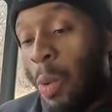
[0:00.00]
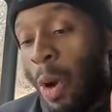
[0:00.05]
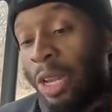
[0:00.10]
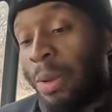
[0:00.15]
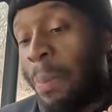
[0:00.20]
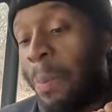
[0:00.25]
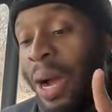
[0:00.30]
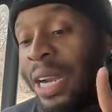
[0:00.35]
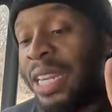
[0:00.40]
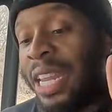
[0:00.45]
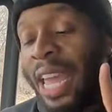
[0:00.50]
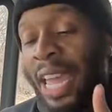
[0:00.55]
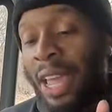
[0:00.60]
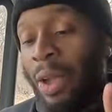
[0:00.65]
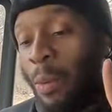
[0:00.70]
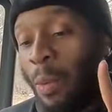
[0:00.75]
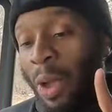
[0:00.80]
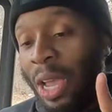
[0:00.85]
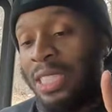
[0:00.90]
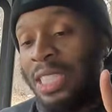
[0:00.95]
worked Monday
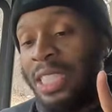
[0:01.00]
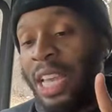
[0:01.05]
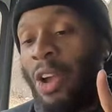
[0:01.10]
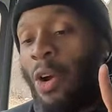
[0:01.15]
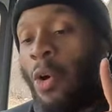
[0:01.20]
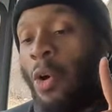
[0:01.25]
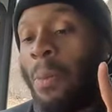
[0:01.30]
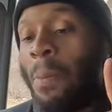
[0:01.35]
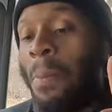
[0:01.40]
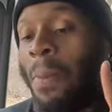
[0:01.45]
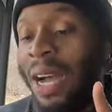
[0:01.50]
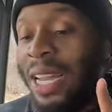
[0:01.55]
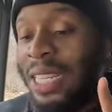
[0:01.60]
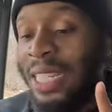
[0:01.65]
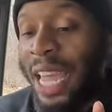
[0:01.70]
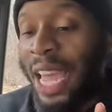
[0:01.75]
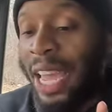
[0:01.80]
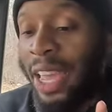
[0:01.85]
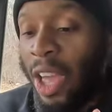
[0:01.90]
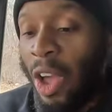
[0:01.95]
and Wednesday. On
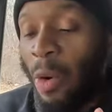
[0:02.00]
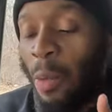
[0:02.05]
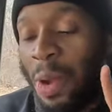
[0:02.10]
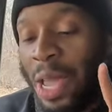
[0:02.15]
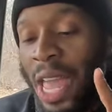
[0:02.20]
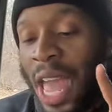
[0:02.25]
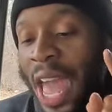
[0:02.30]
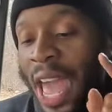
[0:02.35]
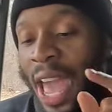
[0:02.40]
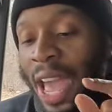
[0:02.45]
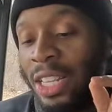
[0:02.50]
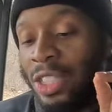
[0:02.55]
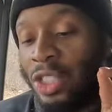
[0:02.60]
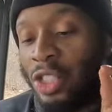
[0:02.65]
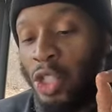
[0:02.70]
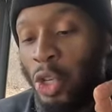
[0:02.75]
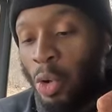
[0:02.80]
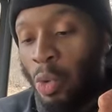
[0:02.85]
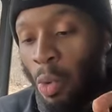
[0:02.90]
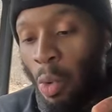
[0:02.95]
Monday, we had
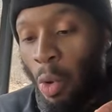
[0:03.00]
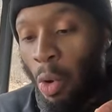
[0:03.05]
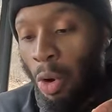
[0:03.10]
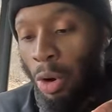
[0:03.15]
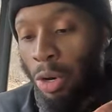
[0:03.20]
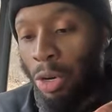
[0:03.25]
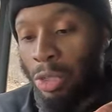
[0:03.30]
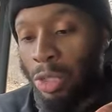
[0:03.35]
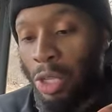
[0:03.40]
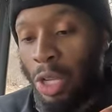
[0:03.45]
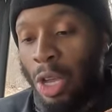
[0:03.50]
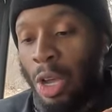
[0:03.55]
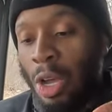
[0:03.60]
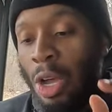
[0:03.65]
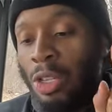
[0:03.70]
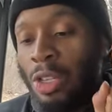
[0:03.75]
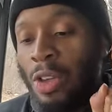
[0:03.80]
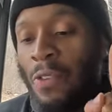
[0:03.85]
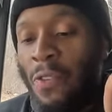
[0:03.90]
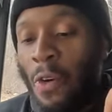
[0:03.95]
two orders.
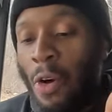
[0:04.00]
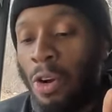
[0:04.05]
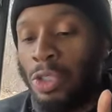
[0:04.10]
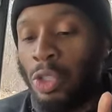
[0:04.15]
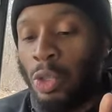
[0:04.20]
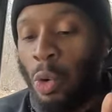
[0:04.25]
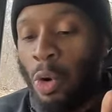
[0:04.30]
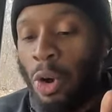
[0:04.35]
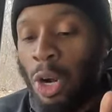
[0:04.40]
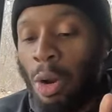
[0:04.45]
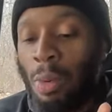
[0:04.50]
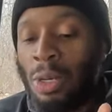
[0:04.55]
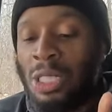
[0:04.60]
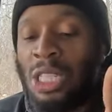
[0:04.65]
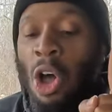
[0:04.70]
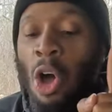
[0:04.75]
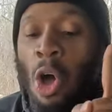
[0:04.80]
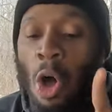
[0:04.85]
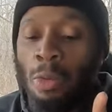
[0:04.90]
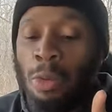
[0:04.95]
The first order
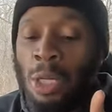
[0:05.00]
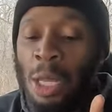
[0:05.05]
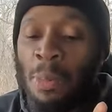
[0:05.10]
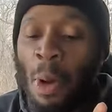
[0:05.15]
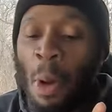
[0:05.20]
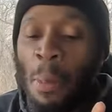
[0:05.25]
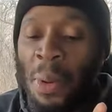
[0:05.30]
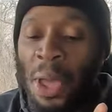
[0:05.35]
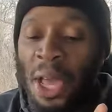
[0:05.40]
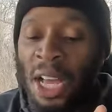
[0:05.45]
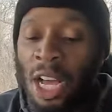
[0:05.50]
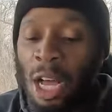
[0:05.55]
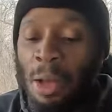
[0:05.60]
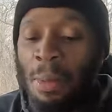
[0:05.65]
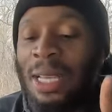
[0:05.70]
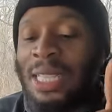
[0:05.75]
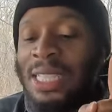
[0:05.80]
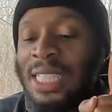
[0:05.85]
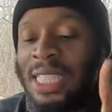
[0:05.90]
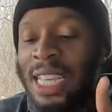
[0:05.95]
was a Home Depot
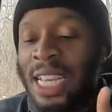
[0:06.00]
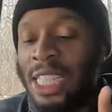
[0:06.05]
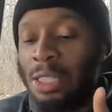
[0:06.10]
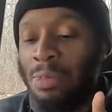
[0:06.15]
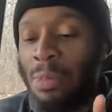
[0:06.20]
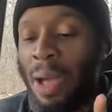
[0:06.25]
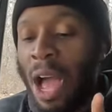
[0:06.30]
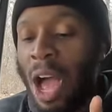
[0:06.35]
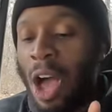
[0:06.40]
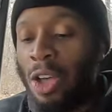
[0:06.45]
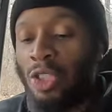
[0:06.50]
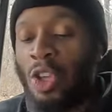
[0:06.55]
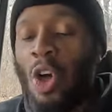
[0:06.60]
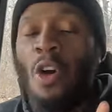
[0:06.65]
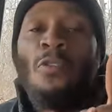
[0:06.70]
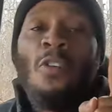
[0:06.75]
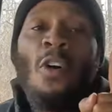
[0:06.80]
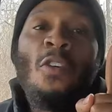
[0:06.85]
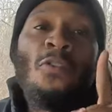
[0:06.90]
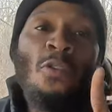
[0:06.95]
pickup, six miles
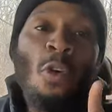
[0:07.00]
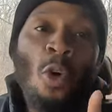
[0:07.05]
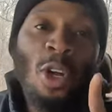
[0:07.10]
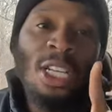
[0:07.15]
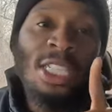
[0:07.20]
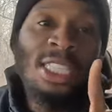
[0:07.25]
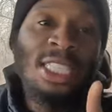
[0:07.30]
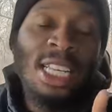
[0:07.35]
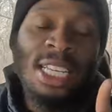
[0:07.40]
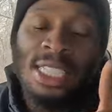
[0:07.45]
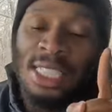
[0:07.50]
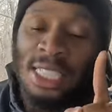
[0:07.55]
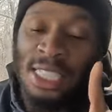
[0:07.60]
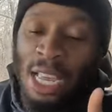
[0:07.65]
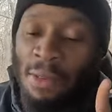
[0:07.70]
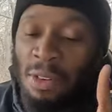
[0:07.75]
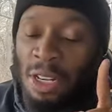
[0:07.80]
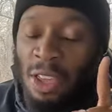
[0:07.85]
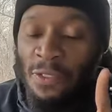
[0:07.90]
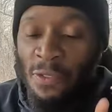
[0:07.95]
for forty-six
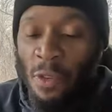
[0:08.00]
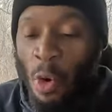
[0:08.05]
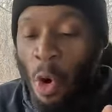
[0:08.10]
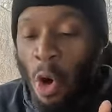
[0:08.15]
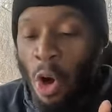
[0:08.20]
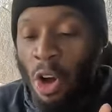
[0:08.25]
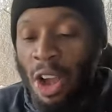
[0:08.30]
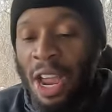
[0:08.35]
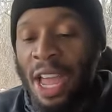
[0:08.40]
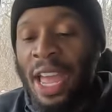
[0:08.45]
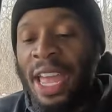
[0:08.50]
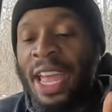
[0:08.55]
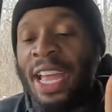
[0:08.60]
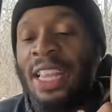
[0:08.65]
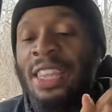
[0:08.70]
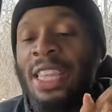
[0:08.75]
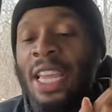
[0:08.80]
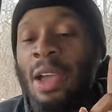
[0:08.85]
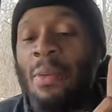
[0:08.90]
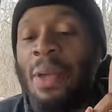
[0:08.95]
seventy-four,
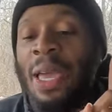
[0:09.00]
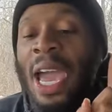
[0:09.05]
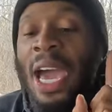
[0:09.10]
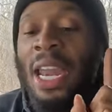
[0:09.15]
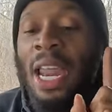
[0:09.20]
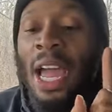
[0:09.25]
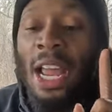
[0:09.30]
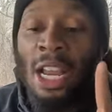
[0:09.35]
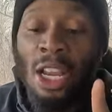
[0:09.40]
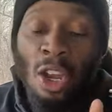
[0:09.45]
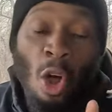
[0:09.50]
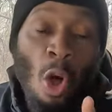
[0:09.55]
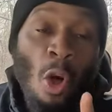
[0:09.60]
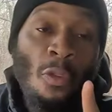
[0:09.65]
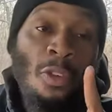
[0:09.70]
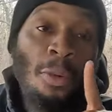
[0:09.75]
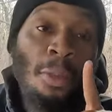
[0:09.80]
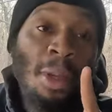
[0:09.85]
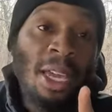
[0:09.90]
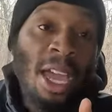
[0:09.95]
and then we got a
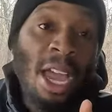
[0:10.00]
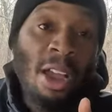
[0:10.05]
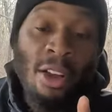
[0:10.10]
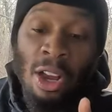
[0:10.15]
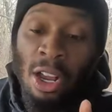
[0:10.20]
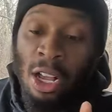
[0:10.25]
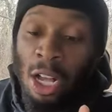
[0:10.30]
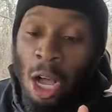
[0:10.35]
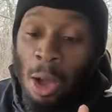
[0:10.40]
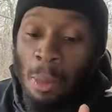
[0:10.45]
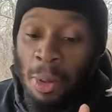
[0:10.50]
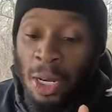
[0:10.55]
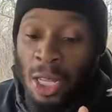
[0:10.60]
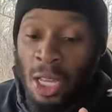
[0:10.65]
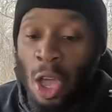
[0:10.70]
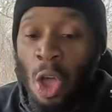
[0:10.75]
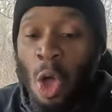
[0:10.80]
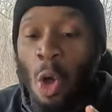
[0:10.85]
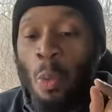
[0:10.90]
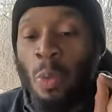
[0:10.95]
load from the carrier company.